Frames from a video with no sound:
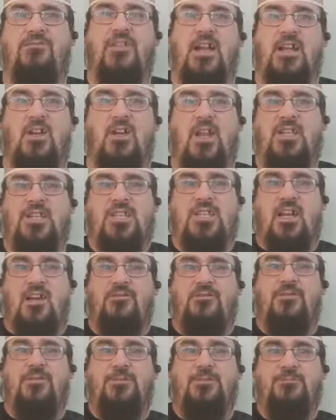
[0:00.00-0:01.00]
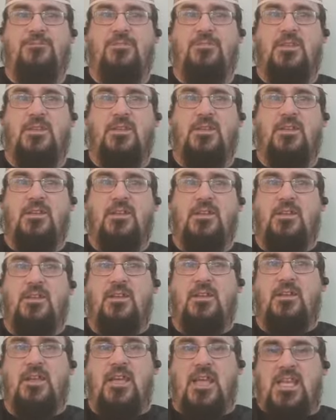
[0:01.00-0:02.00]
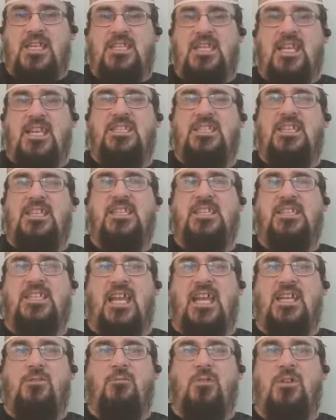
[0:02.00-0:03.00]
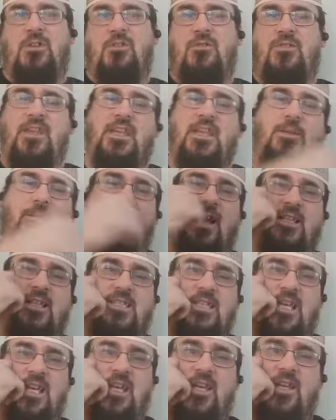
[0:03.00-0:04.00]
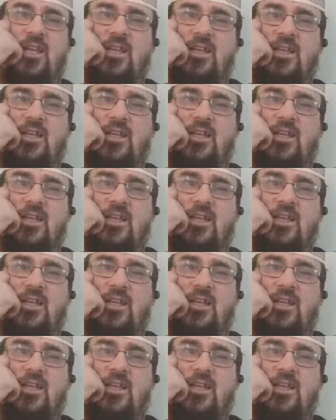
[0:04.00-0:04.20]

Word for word: that kind of stuff. It, it's insane when you think about it.